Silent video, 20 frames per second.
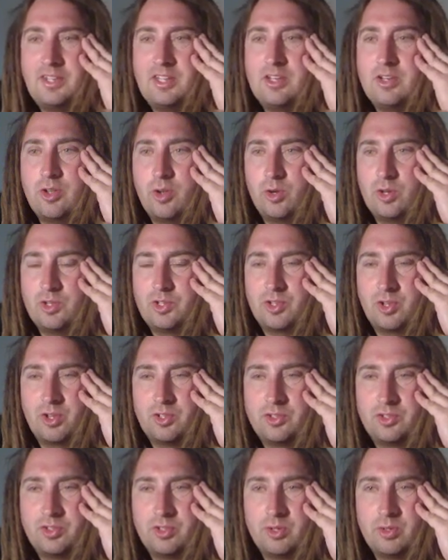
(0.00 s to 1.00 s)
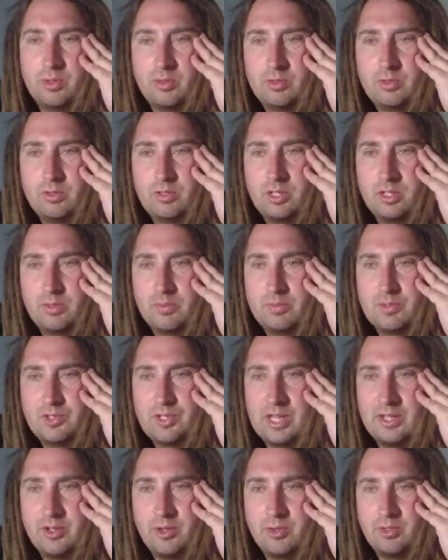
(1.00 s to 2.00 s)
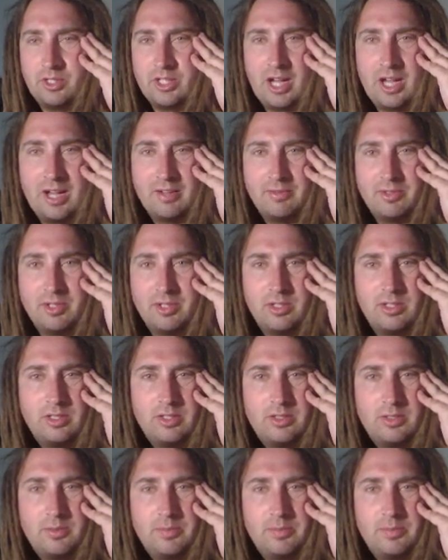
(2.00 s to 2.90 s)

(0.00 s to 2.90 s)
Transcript: notice also, side note, Kava.